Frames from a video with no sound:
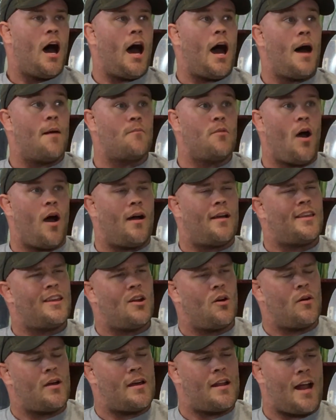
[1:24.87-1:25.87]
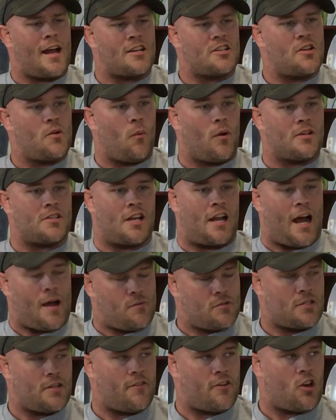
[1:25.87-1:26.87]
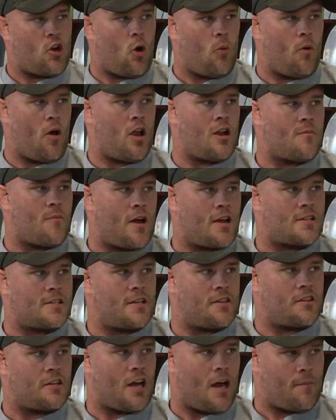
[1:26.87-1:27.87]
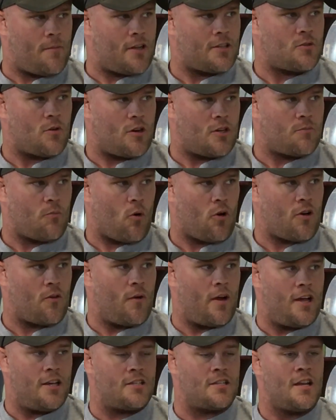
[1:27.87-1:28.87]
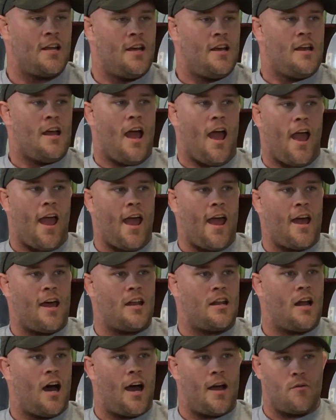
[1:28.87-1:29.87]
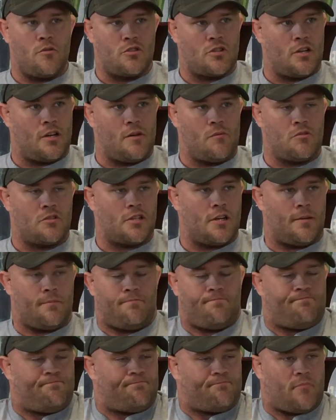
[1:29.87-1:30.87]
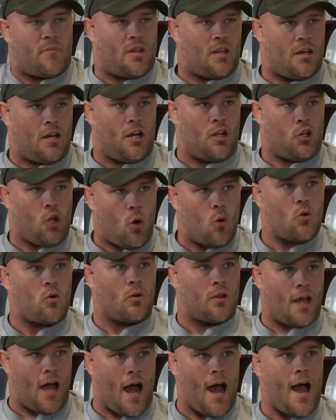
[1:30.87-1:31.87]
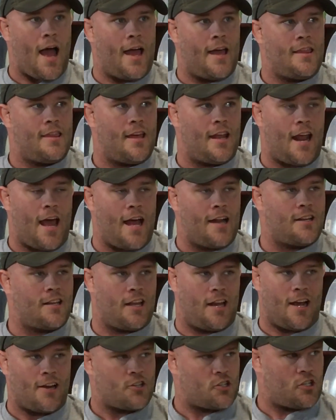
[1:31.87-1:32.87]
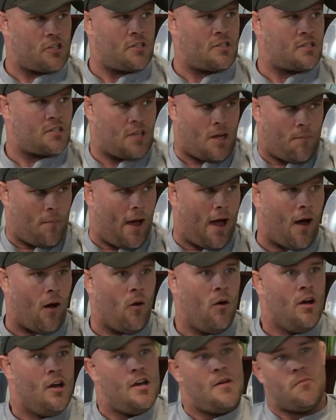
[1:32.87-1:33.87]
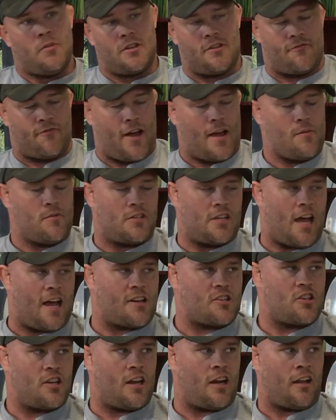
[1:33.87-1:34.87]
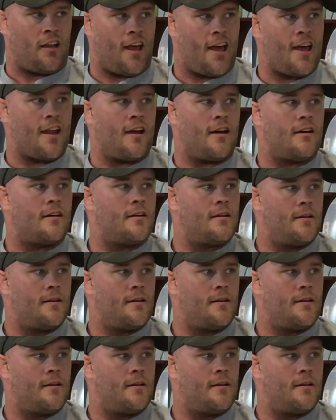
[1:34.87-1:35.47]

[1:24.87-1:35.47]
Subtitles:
No, it actually wasn't. I was living in Omaha, Nebraska at the time. That's where I was born and raised. And it was a local guy that had connections somehow, but the fight was actually in Atlanta.